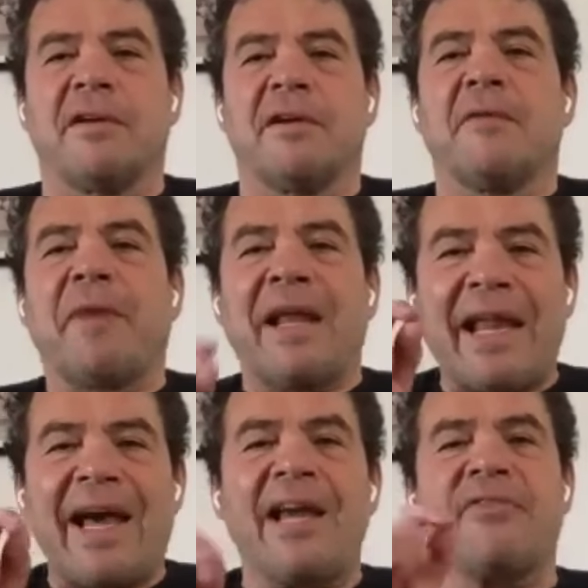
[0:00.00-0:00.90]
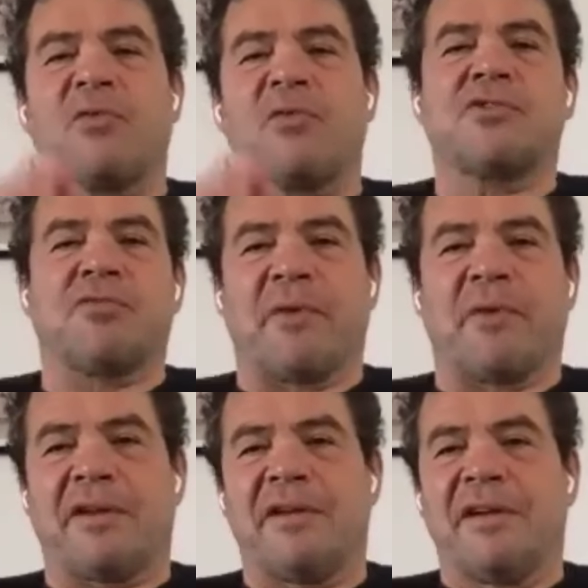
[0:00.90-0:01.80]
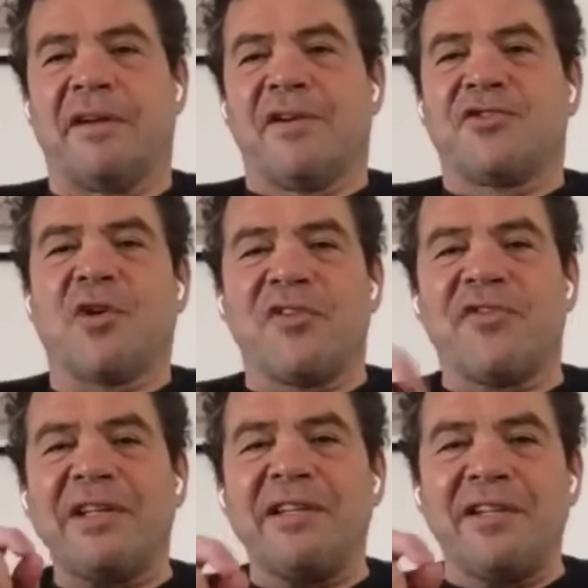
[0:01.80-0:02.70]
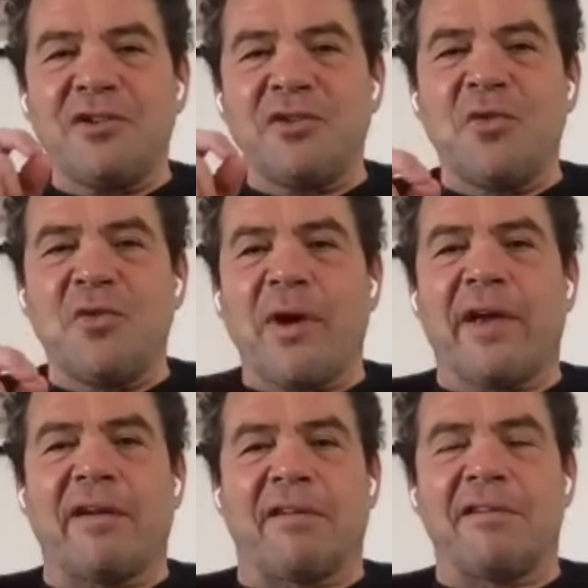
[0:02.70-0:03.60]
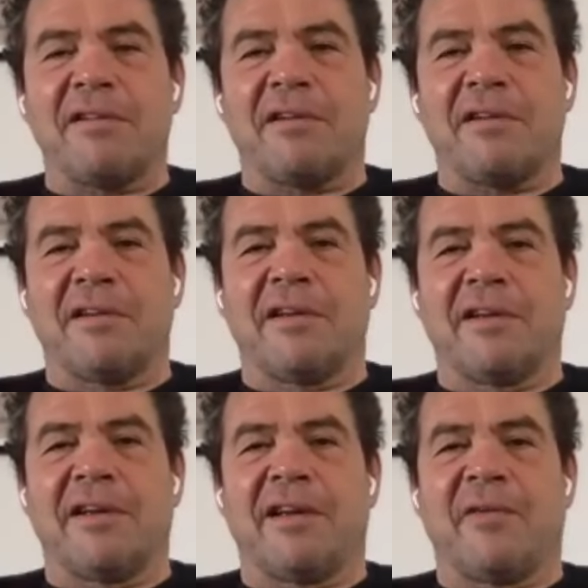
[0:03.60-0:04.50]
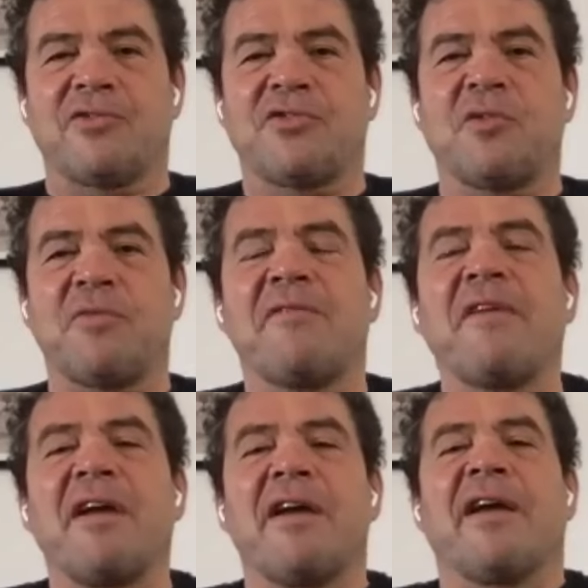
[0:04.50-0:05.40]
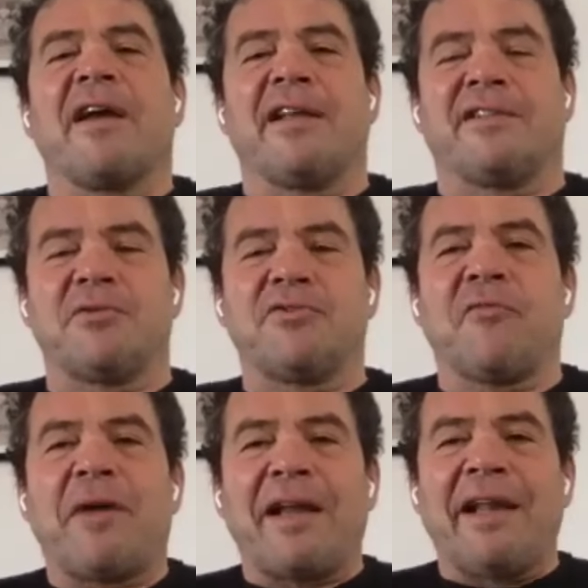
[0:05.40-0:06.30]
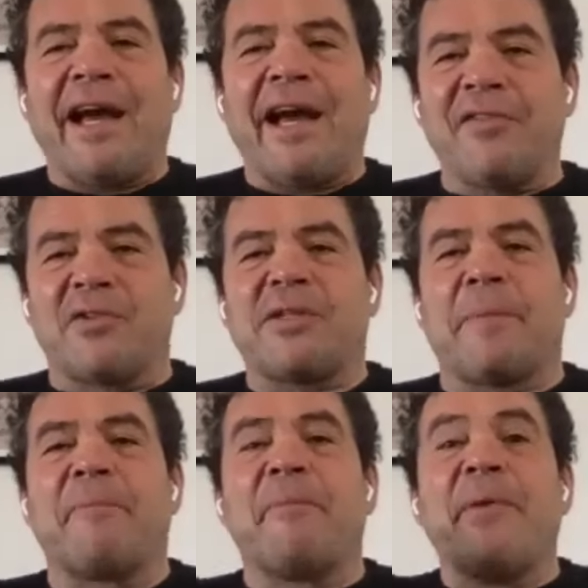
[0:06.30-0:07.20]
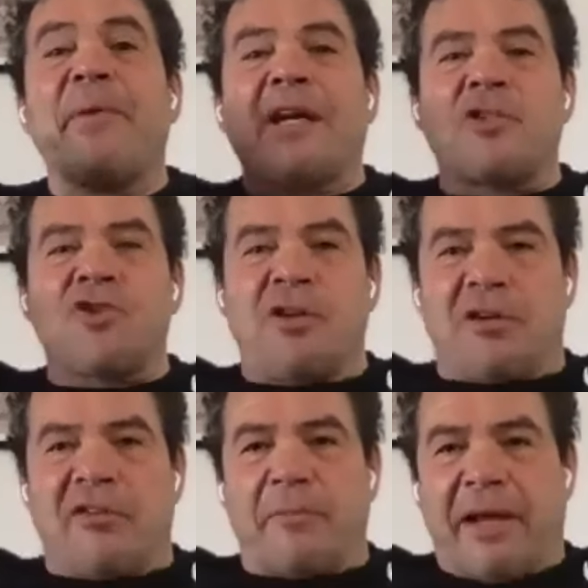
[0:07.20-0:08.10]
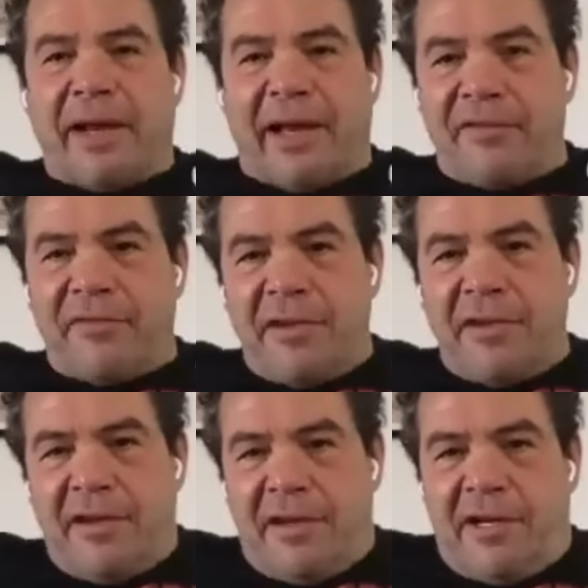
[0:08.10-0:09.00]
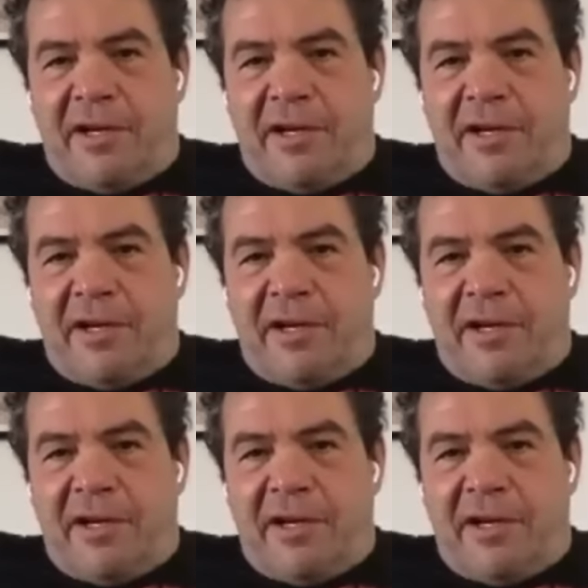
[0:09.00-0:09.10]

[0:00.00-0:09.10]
My life was swimming. So if I didn't do well, it was something in terms of my life. It was a big chunk of my life. Yeah.